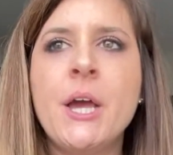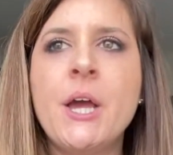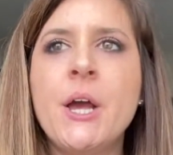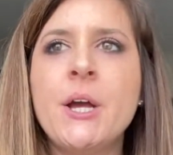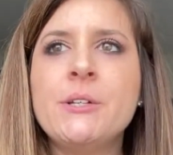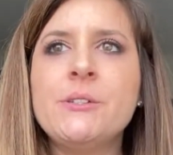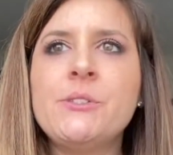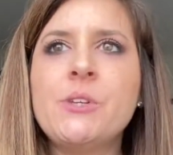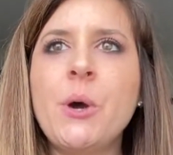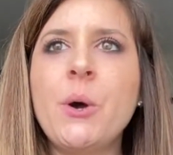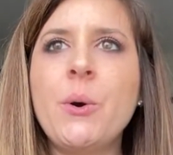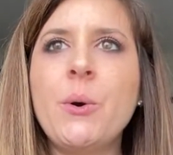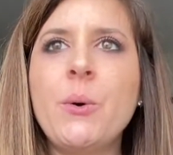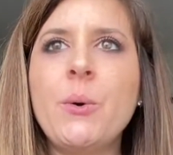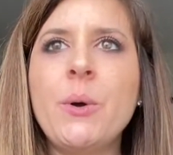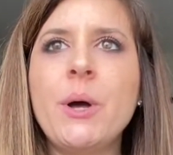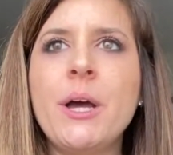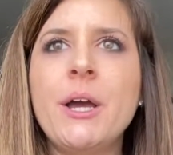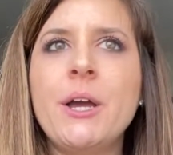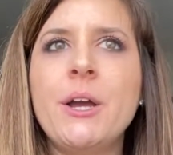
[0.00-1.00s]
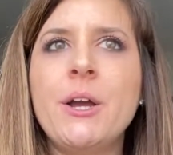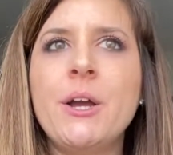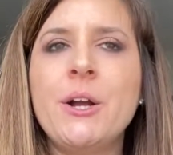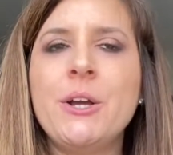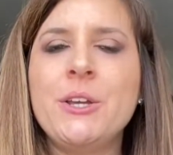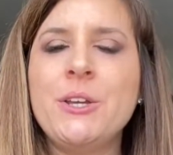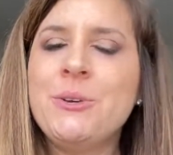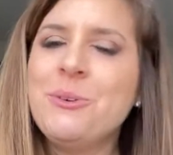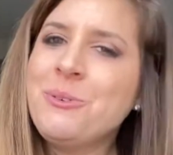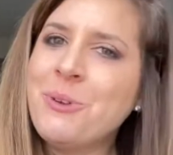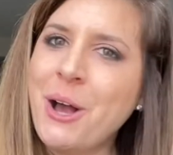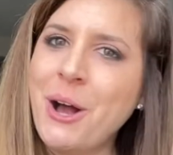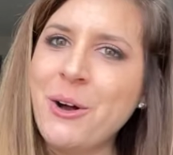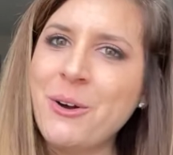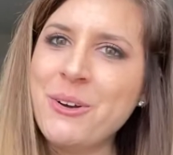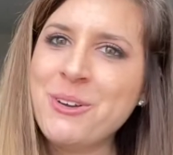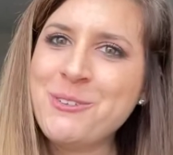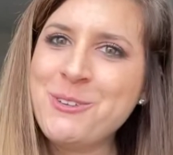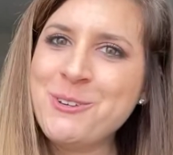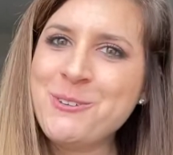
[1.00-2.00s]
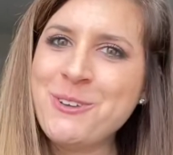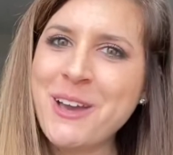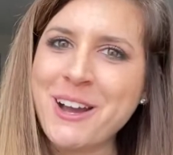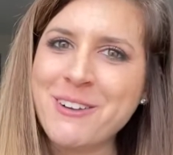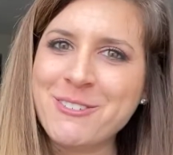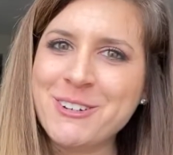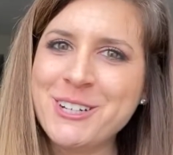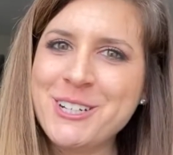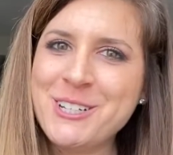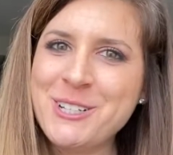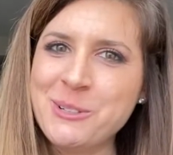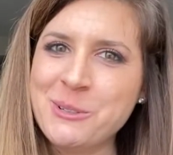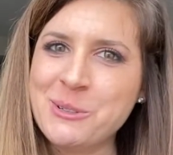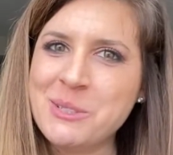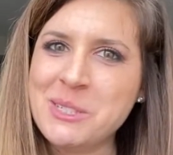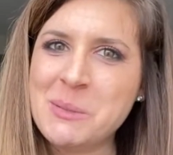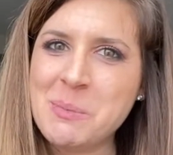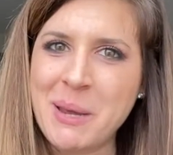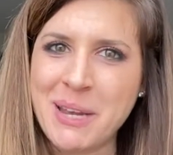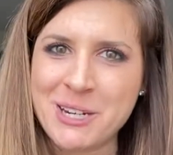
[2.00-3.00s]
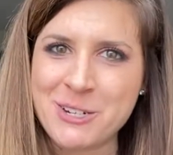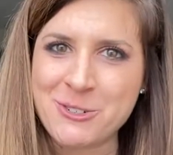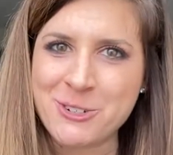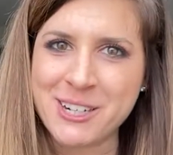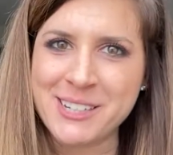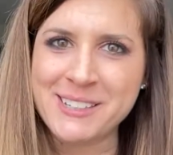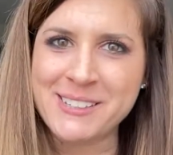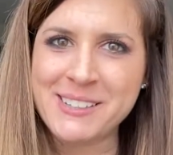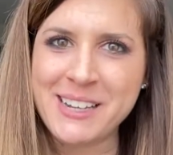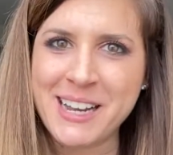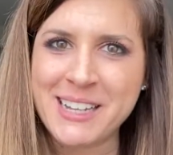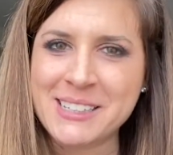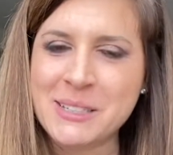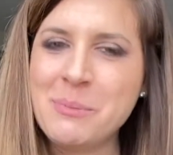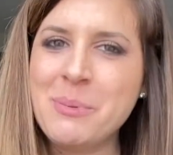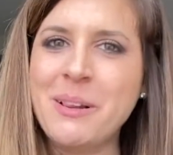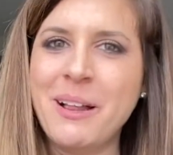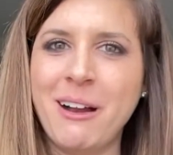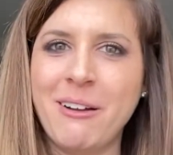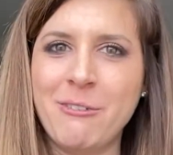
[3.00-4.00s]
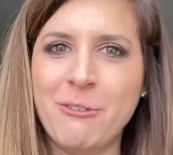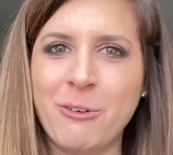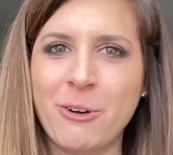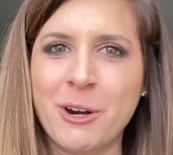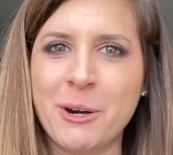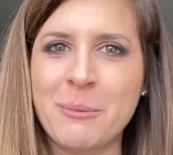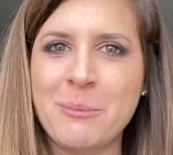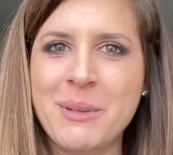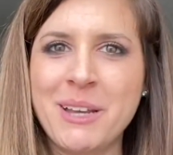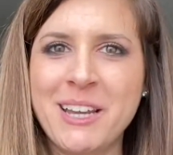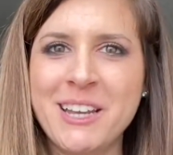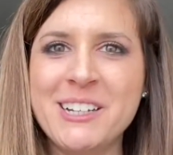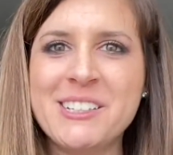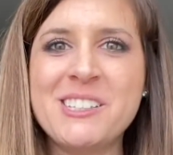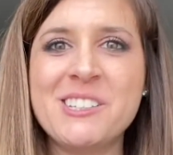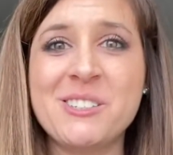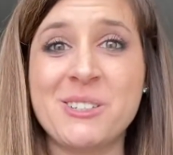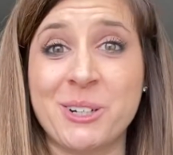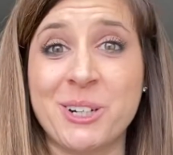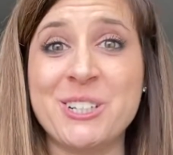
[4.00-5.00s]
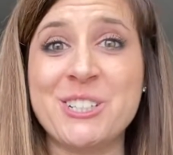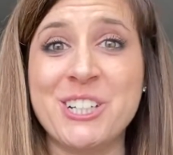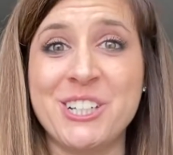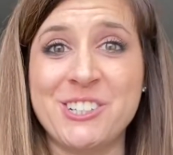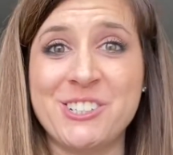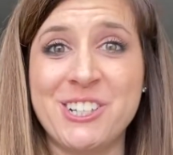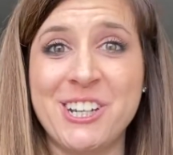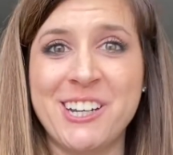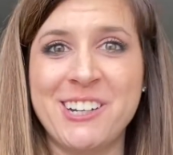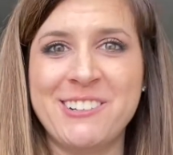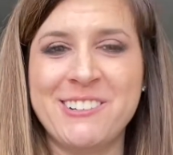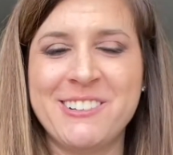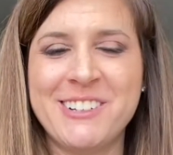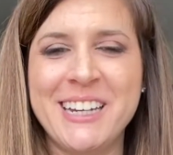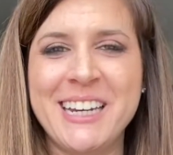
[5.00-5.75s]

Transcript: So, you know, if you've ever used Pinterest as a platform, it is a search engine.